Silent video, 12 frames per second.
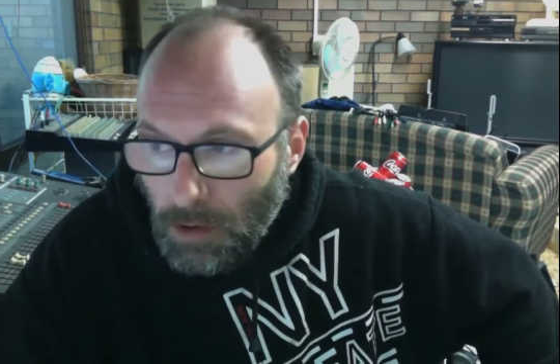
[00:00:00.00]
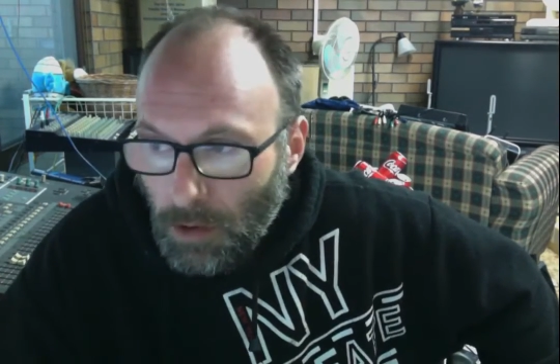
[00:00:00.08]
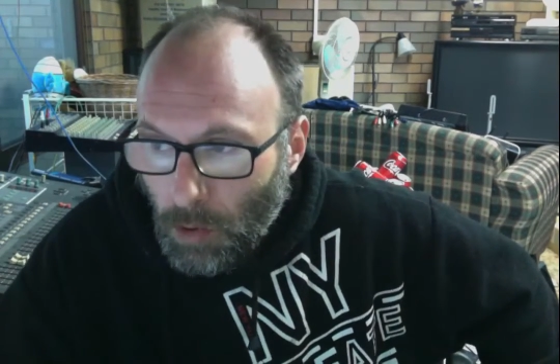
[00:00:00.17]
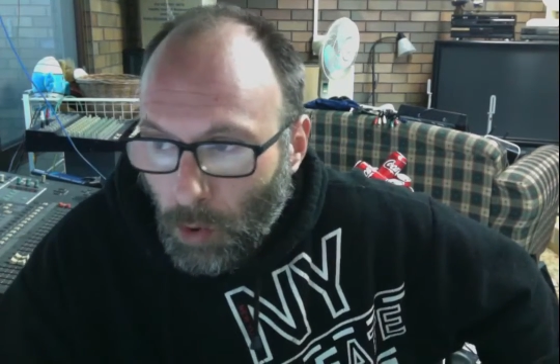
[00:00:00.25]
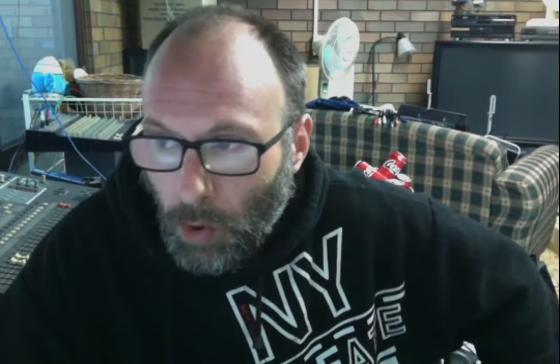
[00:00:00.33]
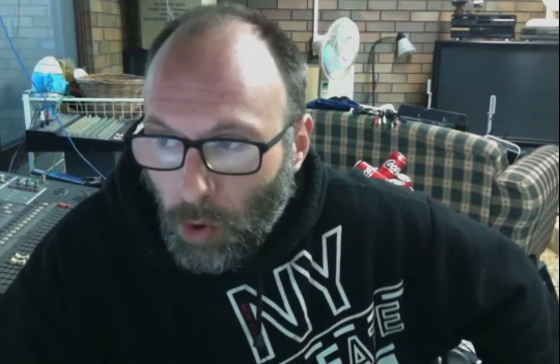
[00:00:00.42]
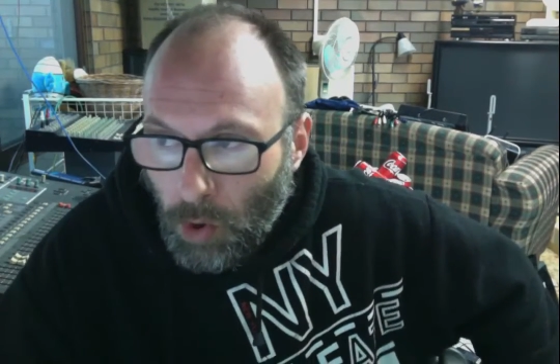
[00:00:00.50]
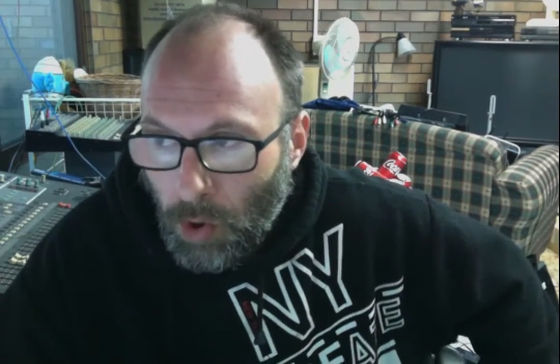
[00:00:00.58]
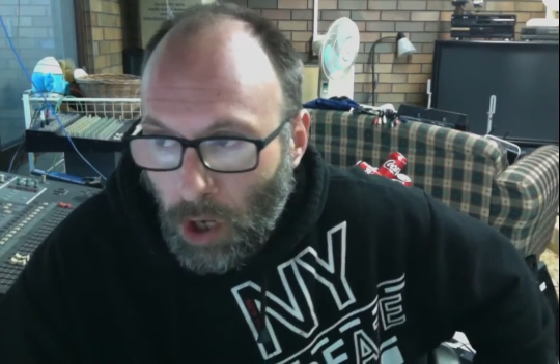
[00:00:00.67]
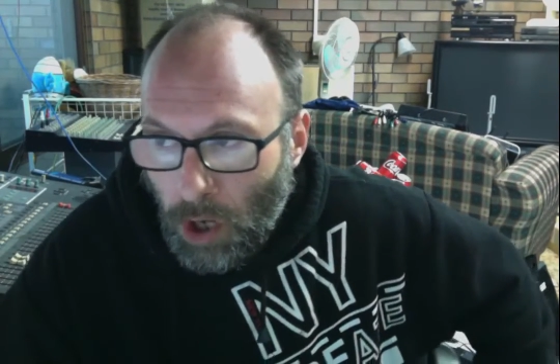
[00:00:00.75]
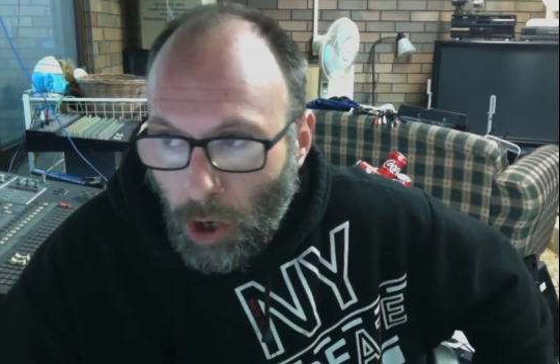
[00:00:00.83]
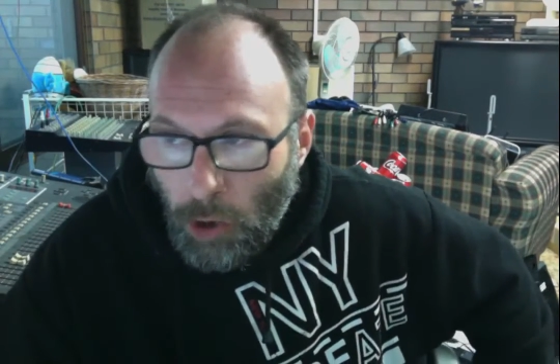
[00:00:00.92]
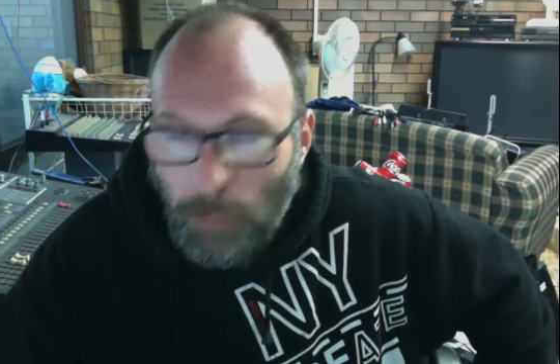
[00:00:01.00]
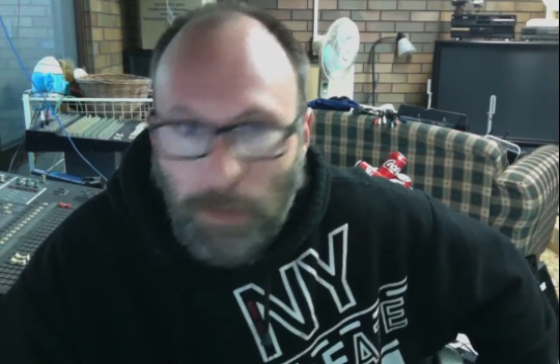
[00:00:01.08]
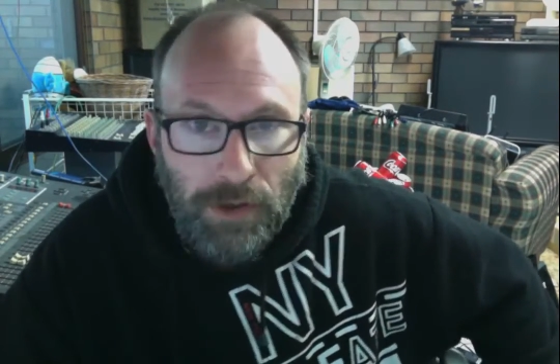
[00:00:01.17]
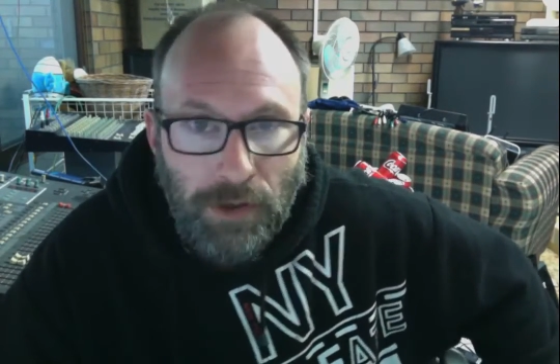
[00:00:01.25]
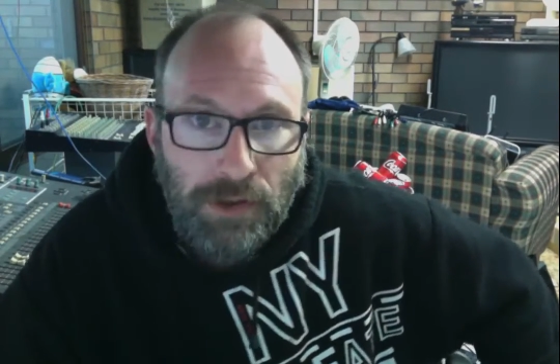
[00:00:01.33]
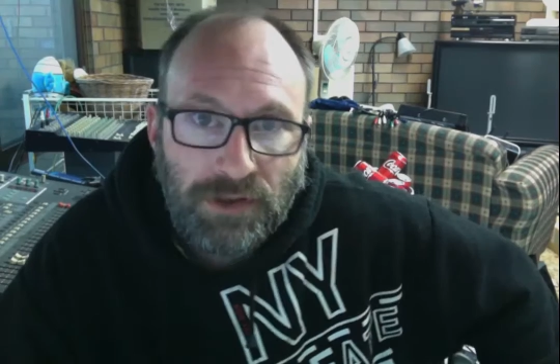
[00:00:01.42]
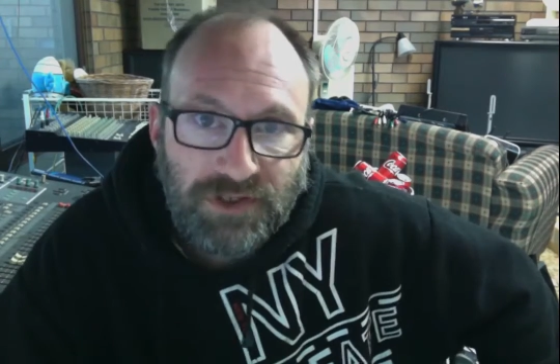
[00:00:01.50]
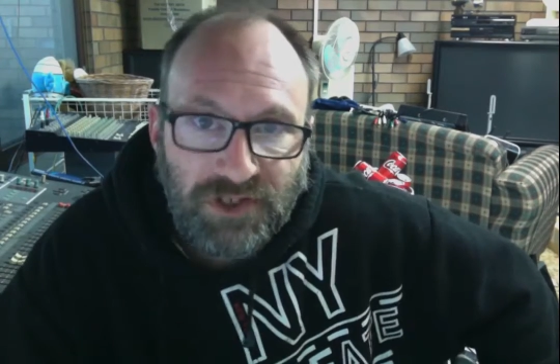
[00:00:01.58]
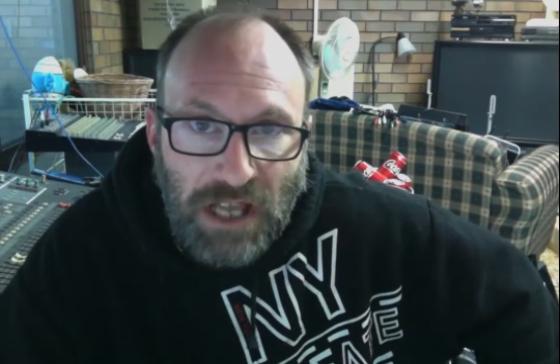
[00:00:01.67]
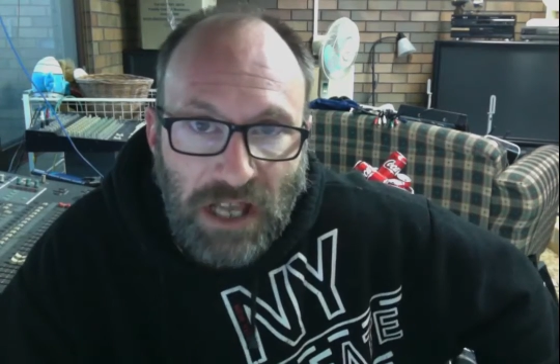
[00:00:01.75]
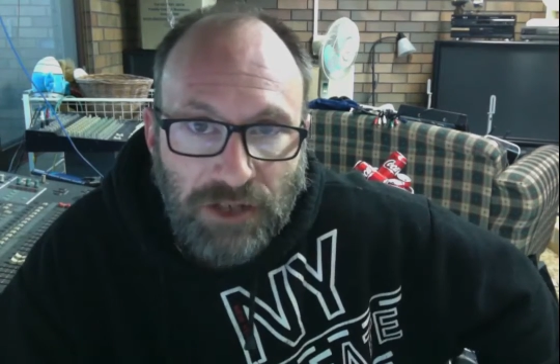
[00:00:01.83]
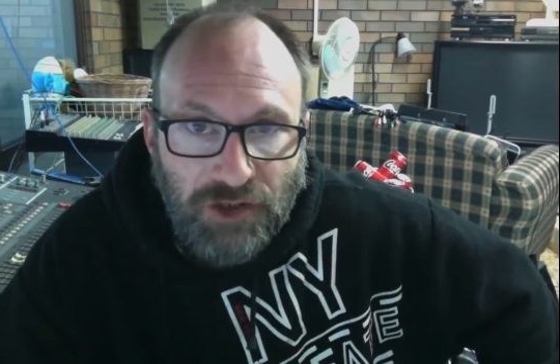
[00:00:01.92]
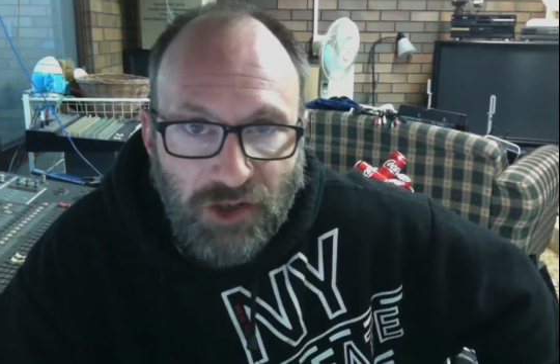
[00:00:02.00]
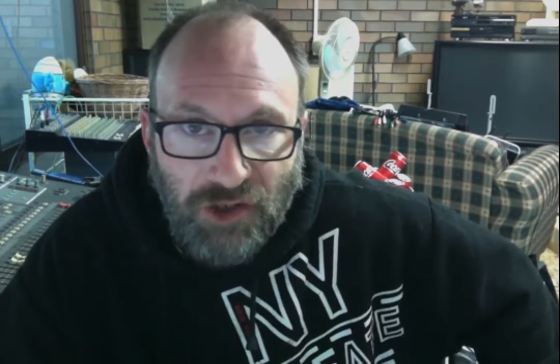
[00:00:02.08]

or open slash